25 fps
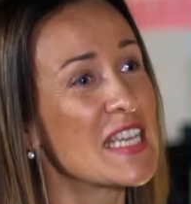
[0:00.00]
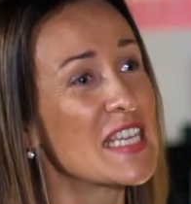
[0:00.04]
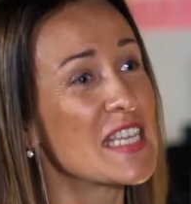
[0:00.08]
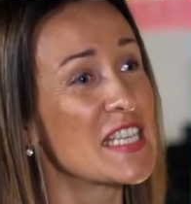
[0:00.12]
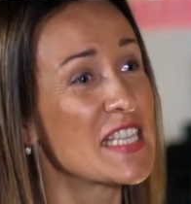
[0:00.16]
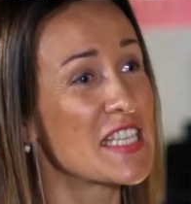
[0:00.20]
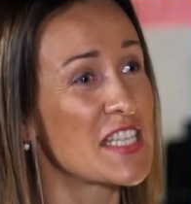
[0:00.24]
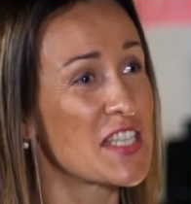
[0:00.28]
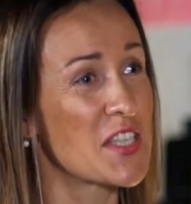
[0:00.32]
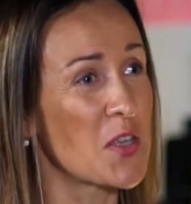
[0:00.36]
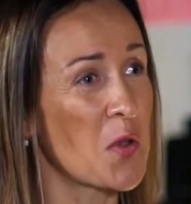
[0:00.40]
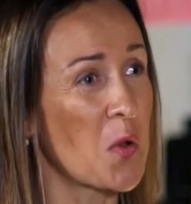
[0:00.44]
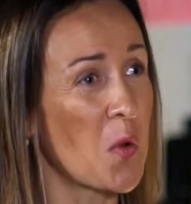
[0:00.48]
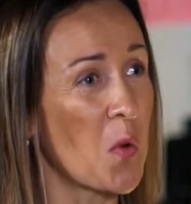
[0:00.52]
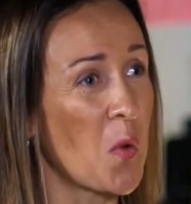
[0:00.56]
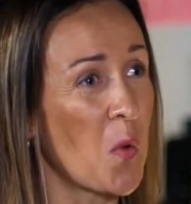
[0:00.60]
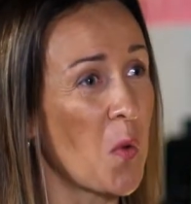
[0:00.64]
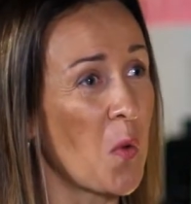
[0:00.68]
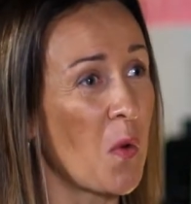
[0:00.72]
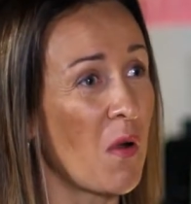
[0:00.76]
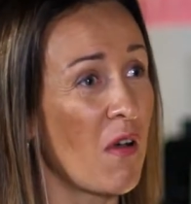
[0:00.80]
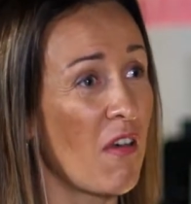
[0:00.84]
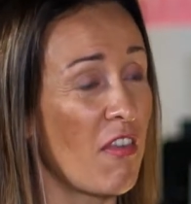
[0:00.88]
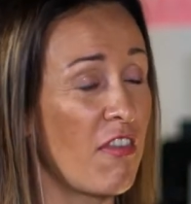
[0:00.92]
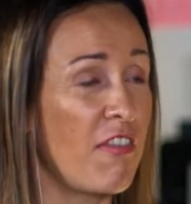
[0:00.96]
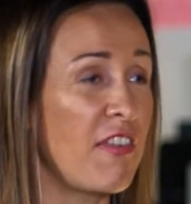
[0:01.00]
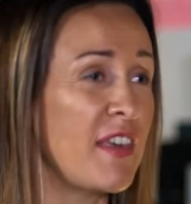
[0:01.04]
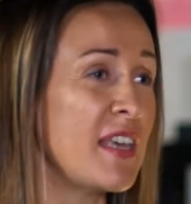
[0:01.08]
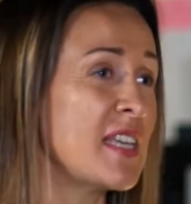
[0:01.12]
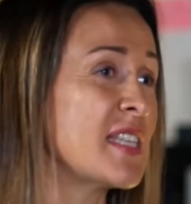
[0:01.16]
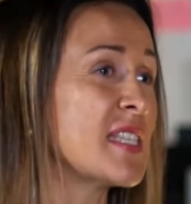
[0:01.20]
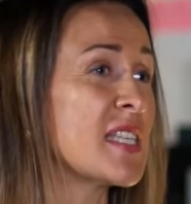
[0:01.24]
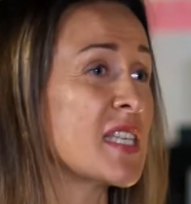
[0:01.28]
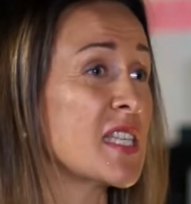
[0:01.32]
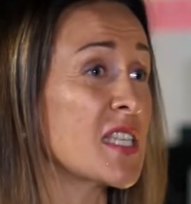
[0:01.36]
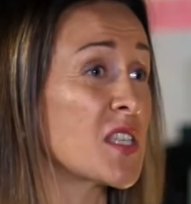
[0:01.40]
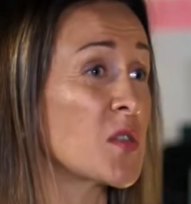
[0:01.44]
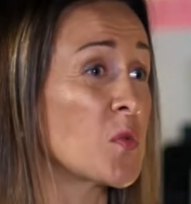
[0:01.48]
So
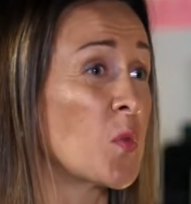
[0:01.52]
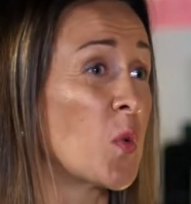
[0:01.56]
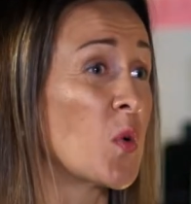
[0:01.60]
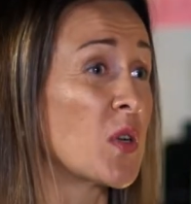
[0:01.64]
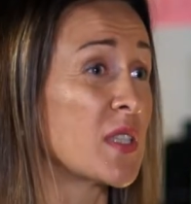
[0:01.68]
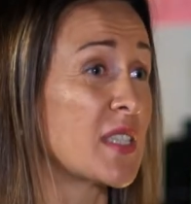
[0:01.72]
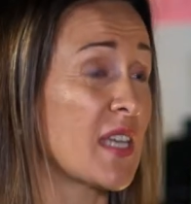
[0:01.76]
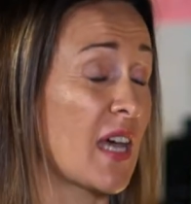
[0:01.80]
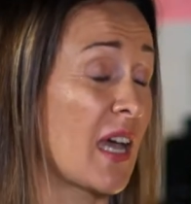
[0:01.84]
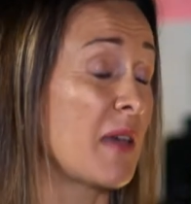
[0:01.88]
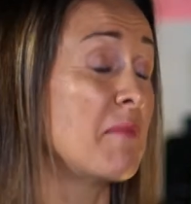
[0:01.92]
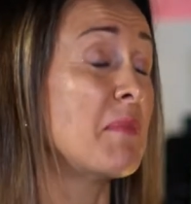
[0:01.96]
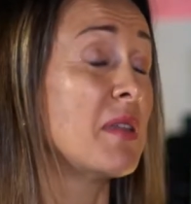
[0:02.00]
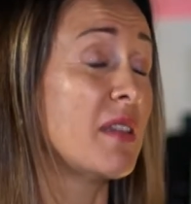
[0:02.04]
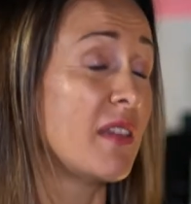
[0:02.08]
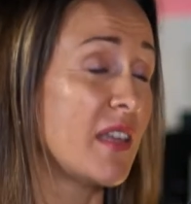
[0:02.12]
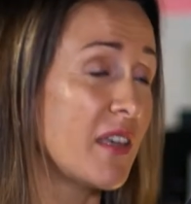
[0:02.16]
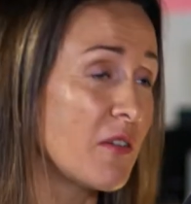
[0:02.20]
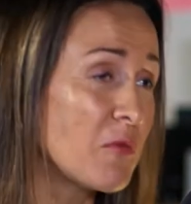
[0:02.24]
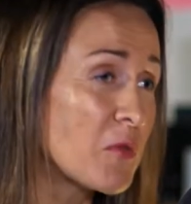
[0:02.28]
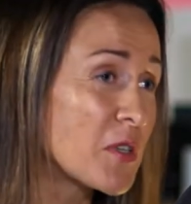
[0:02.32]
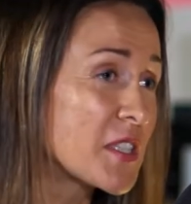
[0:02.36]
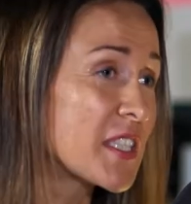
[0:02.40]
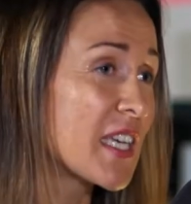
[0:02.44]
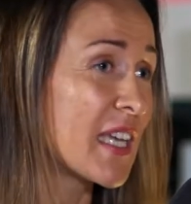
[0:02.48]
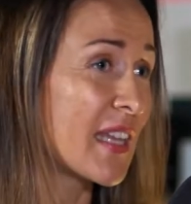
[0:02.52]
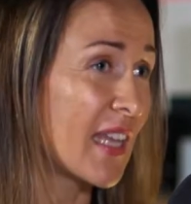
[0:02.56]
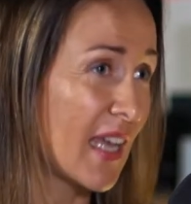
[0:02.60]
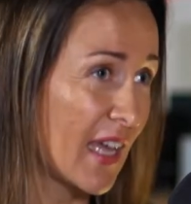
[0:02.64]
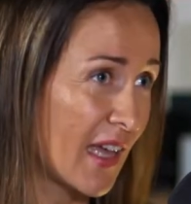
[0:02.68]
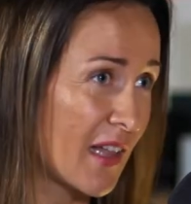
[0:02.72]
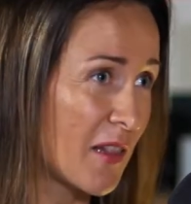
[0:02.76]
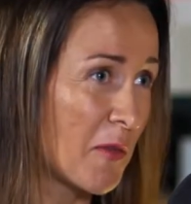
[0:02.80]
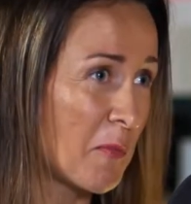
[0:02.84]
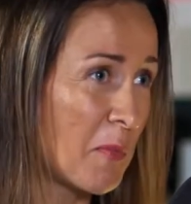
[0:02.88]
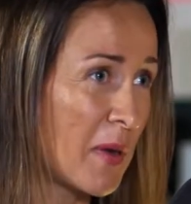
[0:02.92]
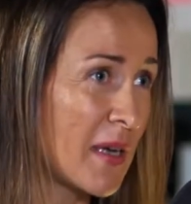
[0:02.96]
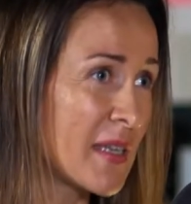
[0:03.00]
this is what I believe what can
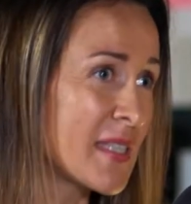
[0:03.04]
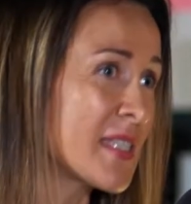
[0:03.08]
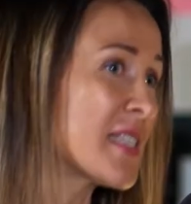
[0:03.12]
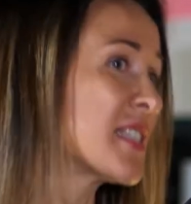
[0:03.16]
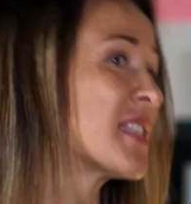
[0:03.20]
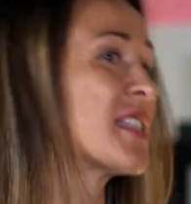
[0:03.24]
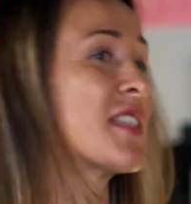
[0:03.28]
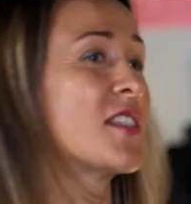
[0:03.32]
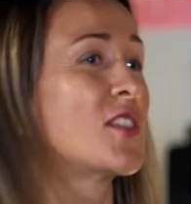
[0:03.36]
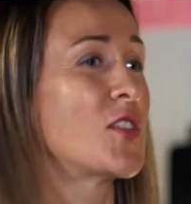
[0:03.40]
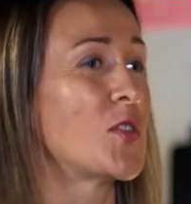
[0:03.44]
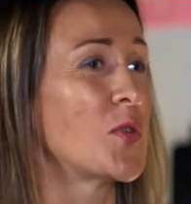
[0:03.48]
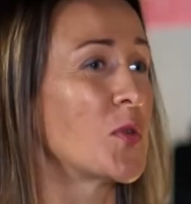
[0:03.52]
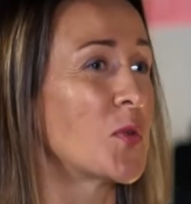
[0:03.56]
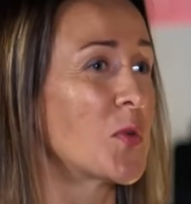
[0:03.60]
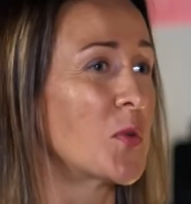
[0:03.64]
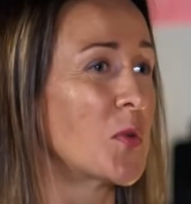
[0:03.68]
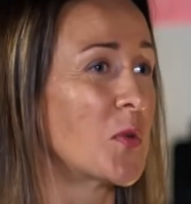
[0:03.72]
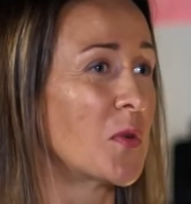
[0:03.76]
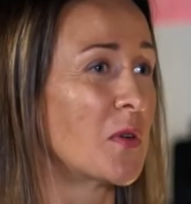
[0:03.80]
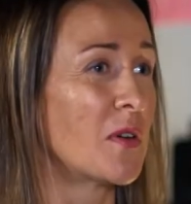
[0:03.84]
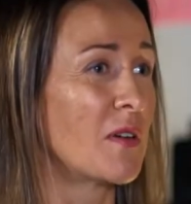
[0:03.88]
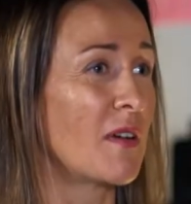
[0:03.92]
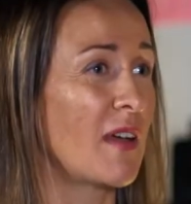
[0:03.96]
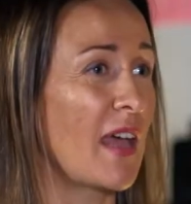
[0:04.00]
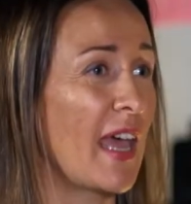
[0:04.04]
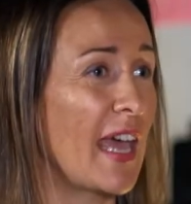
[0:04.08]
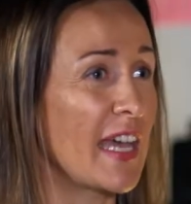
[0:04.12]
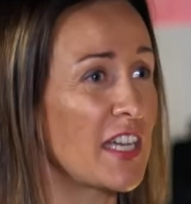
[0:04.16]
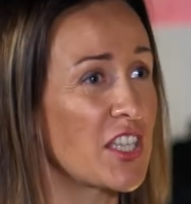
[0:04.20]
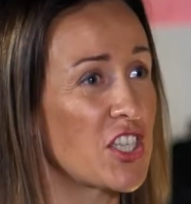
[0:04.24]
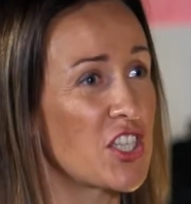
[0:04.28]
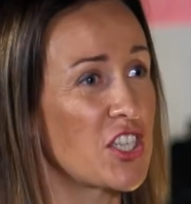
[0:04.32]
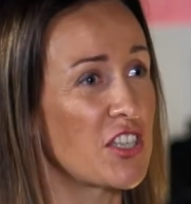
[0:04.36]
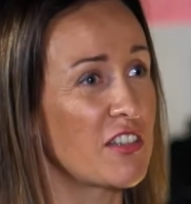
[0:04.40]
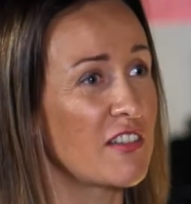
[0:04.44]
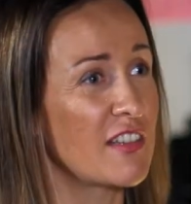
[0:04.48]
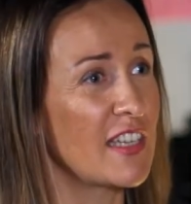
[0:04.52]
help us to
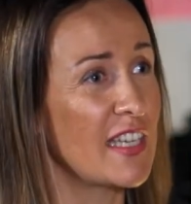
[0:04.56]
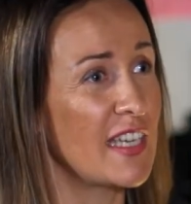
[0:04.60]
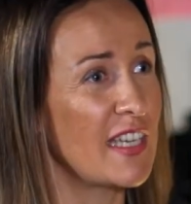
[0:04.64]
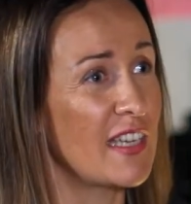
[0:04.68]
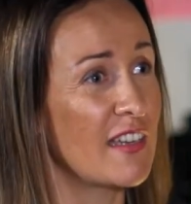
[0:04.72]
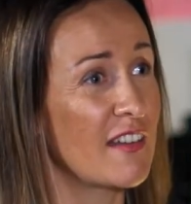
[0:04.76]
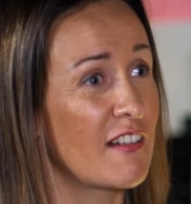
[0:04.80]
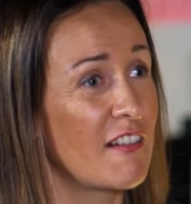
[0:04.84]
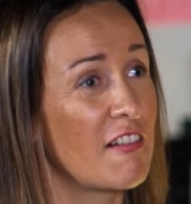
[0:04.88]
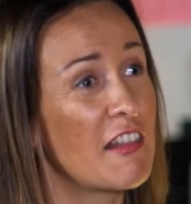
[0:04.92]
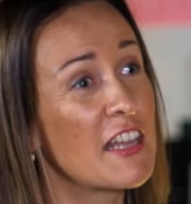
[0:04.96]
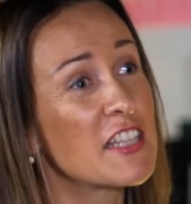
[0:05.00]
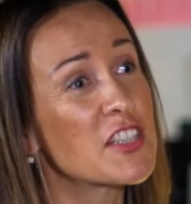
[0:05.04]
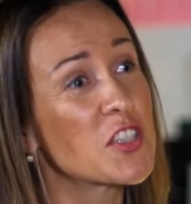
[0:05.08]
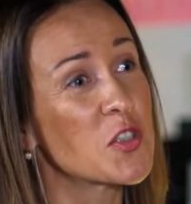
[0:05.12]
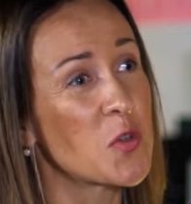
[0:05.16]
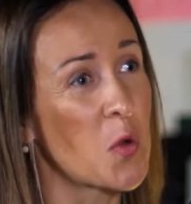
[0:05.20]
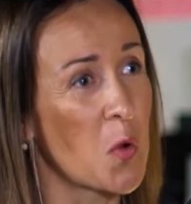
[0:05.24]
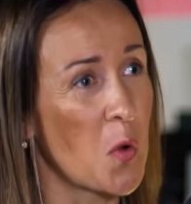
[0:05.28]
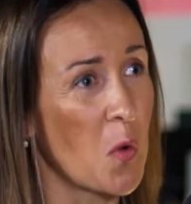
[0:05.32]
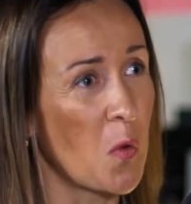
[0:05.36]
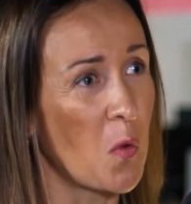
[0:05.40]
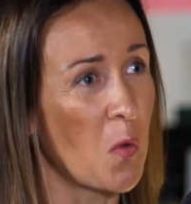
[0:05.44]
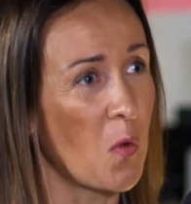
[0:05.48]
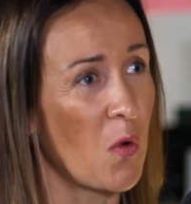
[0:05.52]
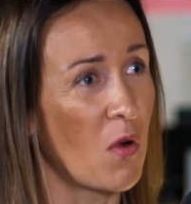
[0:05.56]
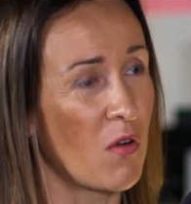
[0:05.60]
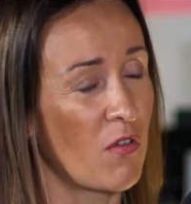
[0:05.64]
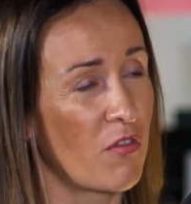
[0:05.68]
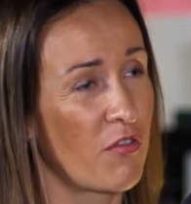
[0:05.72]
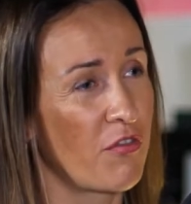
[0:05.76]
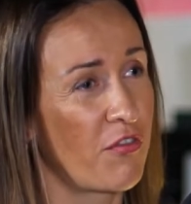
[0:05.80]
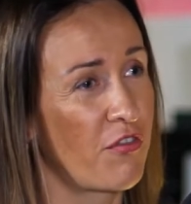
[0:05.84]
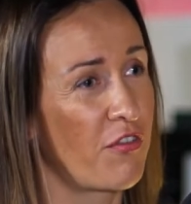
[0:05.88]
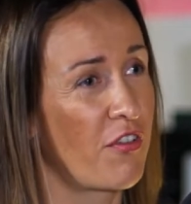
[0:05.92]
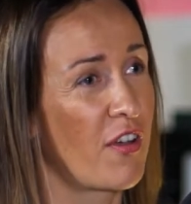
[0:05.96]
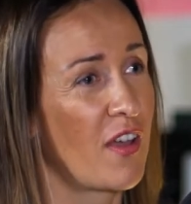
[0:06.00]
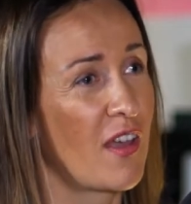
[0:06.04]
actually let go
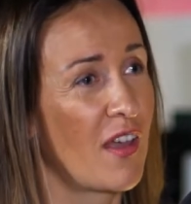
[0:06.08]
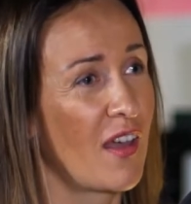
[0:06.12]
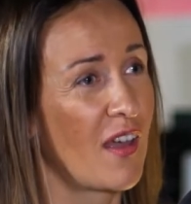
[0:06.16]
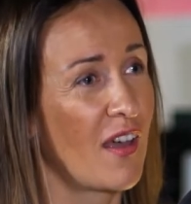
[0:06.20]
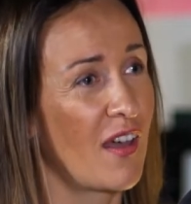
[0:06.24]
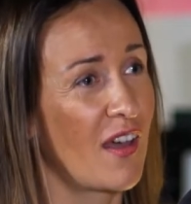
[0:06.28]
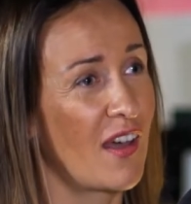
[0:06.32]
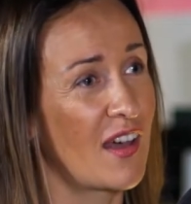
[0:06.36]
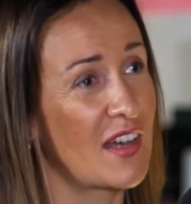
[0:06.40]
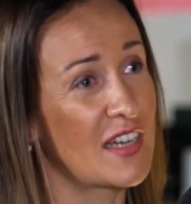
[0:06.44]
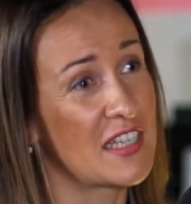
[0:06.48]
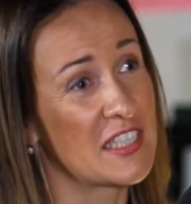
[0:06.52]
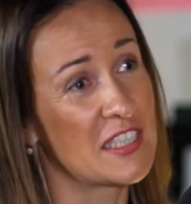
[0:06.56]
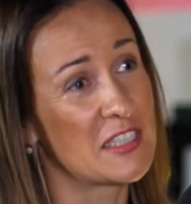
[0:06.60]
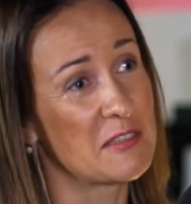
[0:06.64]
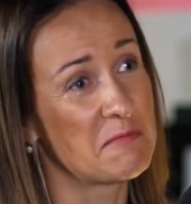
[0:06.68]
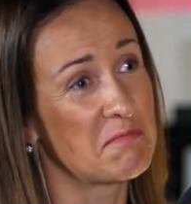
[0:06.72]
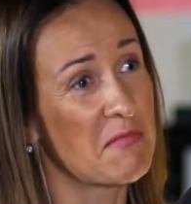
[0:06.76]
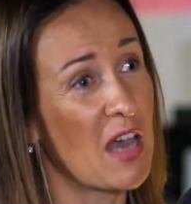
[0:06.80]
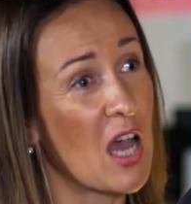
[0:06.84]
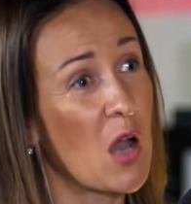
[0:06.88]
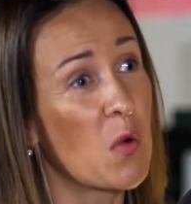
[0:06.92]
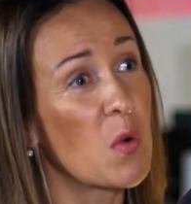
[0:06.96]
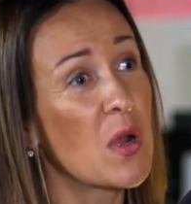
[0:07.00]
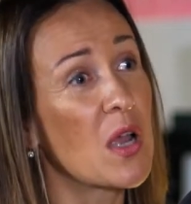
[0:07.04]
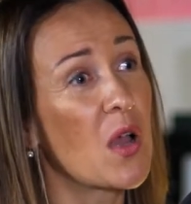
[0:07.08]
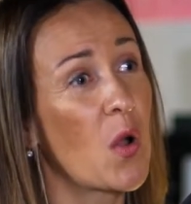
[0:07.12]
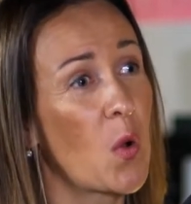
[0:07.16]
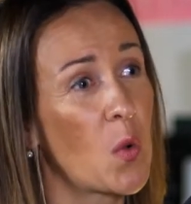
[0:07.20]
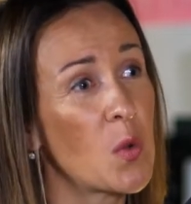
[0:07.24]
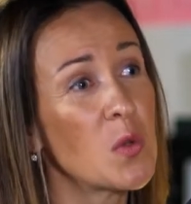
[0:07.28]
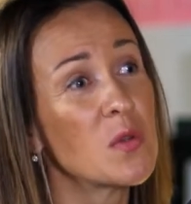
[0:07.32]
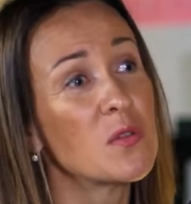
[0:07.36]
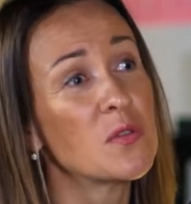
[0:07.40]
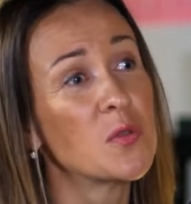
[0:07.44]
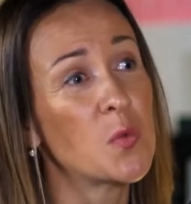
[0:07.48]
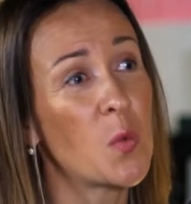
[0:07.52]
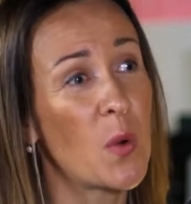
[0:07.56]
of our
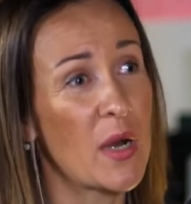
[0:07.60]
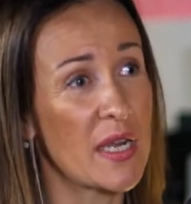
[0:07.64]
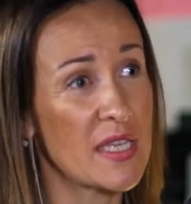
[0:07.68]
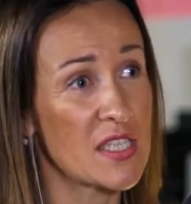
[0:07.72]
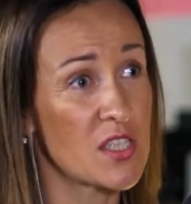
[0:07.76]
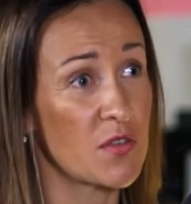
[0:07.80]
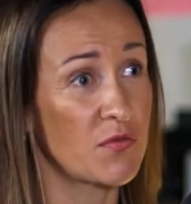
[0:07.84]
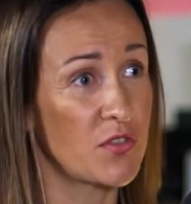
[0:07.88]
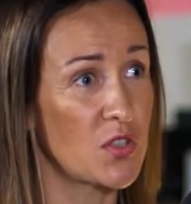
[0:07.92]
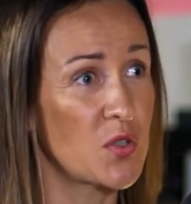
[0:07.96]
old ways of